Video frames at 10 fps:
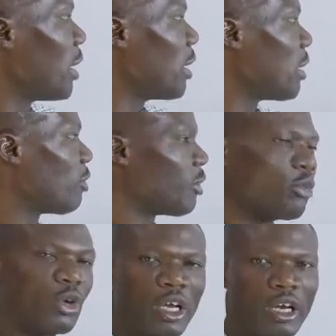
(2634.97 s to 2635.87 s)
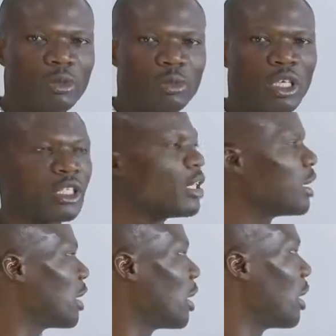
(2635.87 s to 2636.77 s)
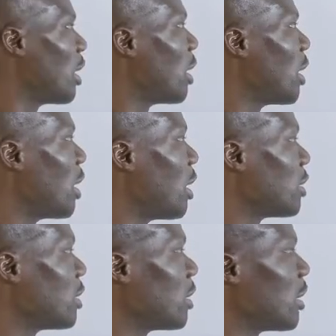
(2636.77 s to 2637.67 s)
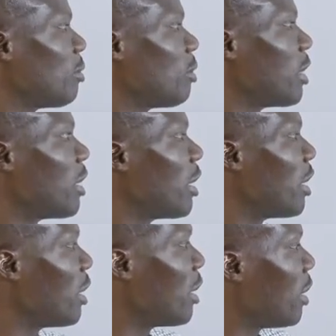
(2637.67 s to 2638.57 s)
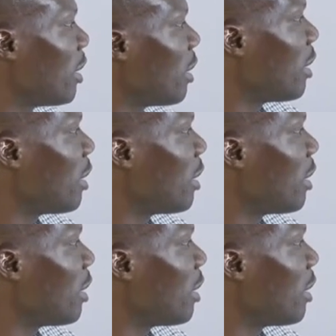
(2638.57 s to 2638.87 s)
that if we are expressing a certain a